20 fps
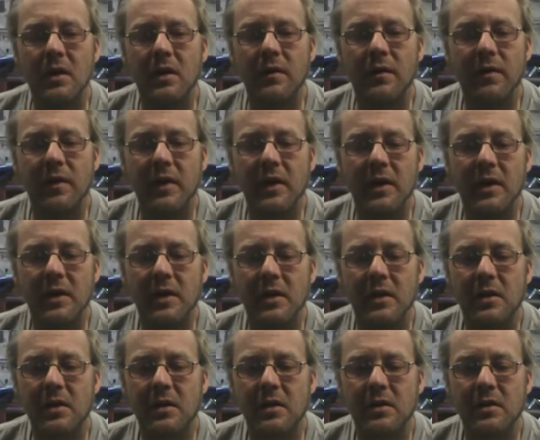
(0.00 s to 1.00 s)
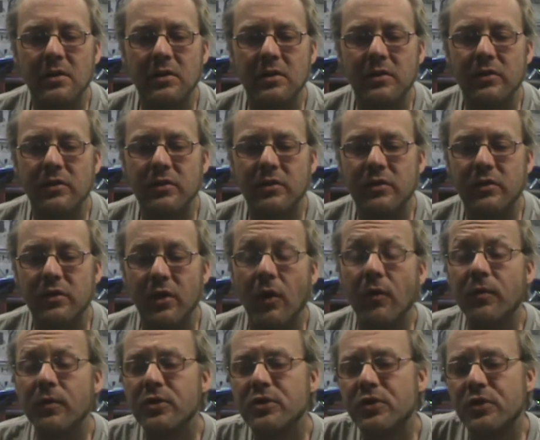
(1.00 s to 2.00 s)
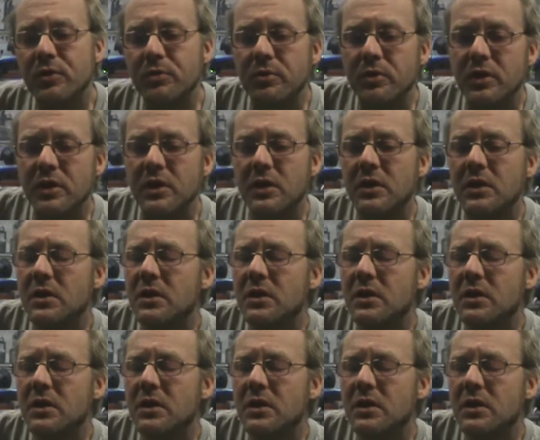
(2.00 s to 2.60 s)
And thinking just selfishly, really.